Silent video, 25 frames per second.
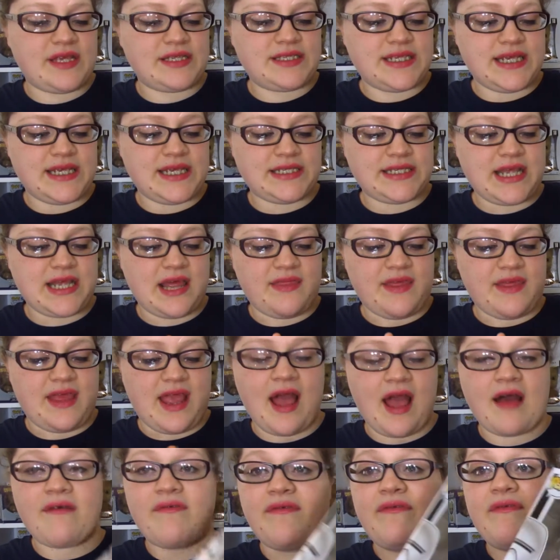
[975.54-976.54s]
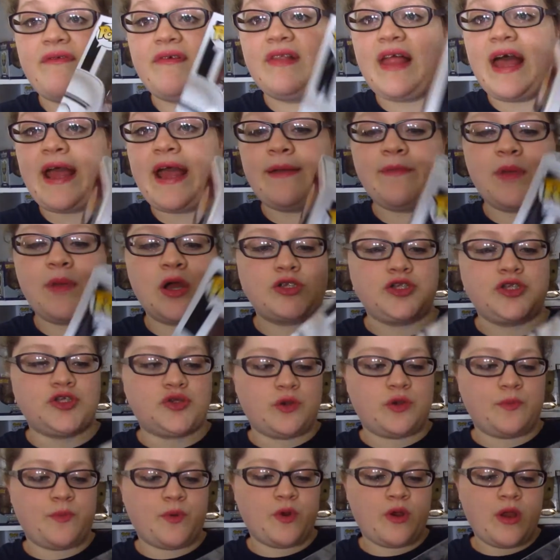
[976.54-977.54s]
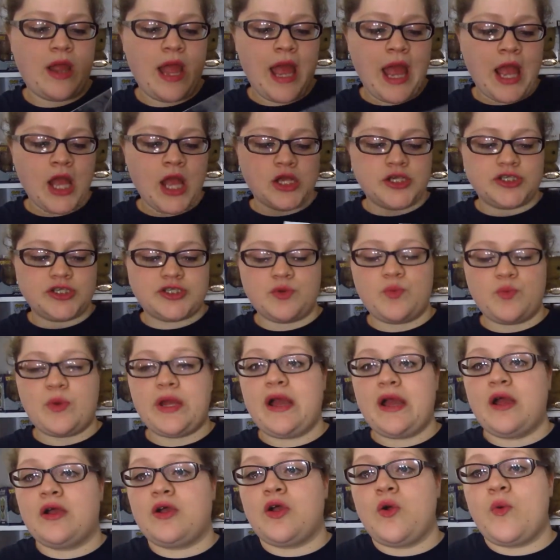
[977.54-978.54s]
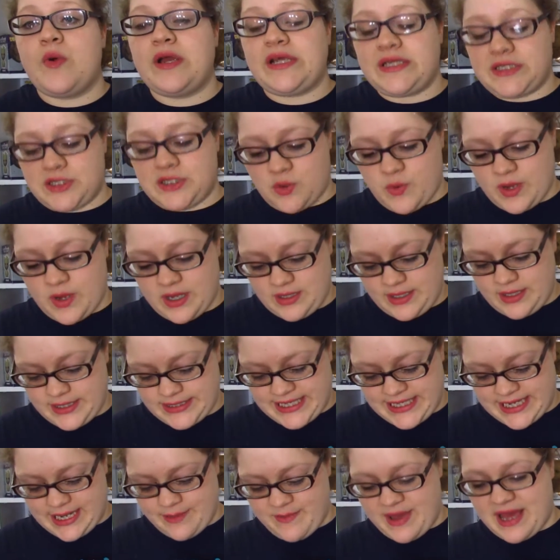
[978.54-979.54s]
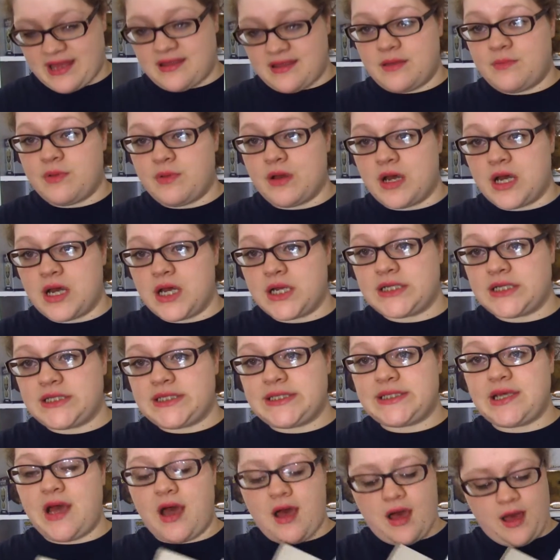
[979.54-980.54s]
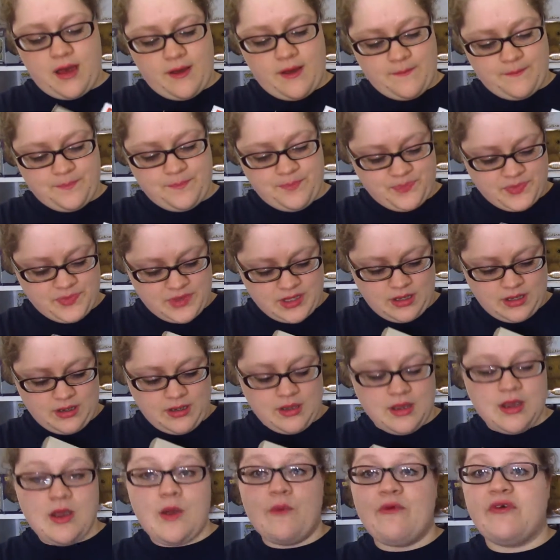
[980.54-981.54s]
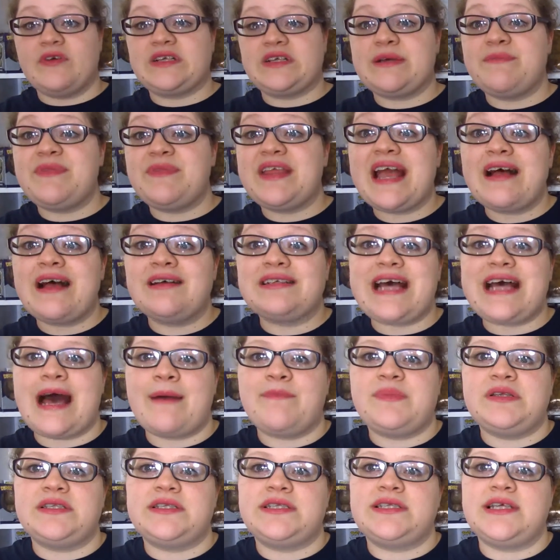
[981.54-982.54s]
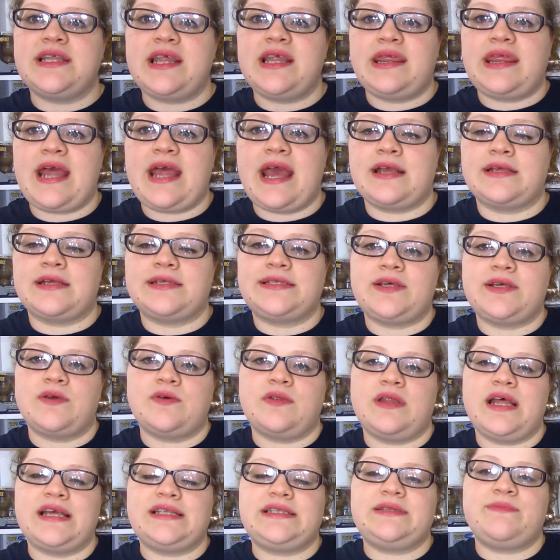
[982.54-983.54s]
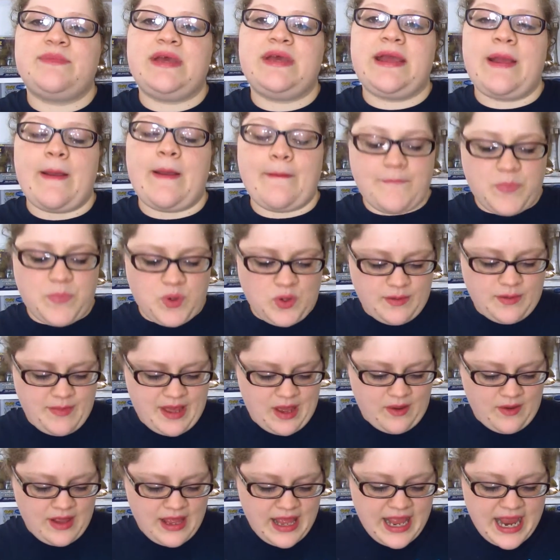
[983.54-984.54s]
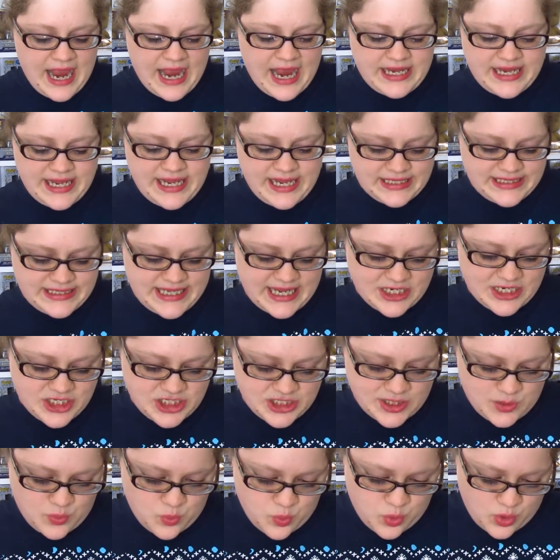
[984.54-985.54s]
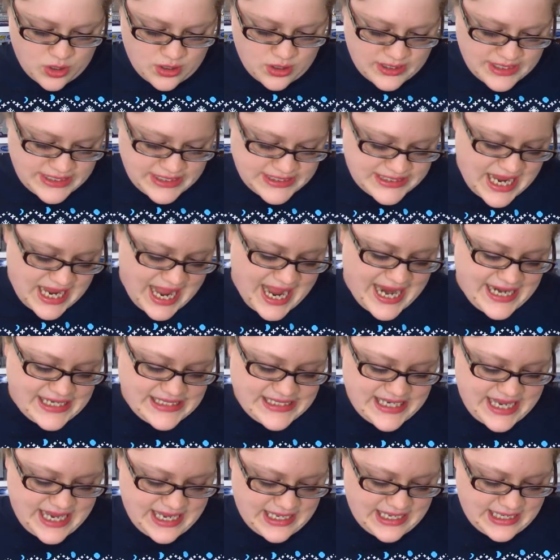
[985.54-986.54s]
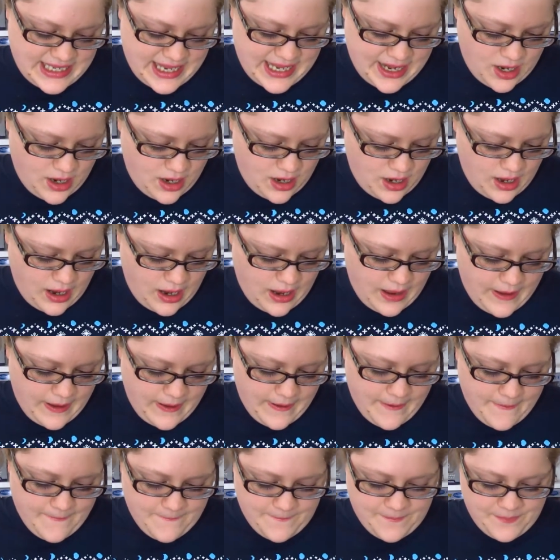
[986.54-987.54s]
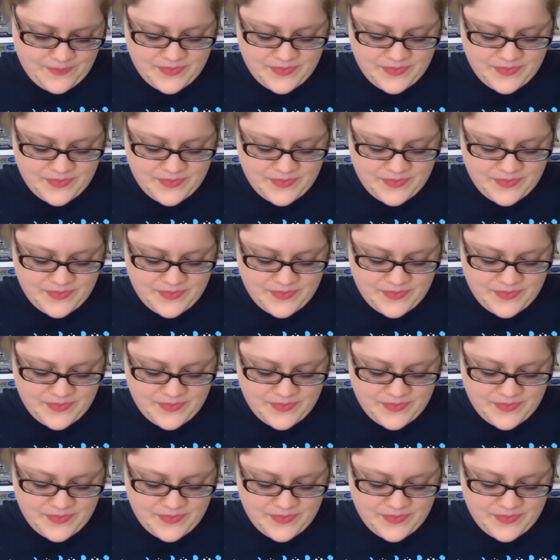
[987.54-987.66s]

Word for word: this is the Flame Trooper. So we are going to quickly take them out of the box, um, or something else happens to the thing. So let me pull them out. And he's actually really tight in there. Um,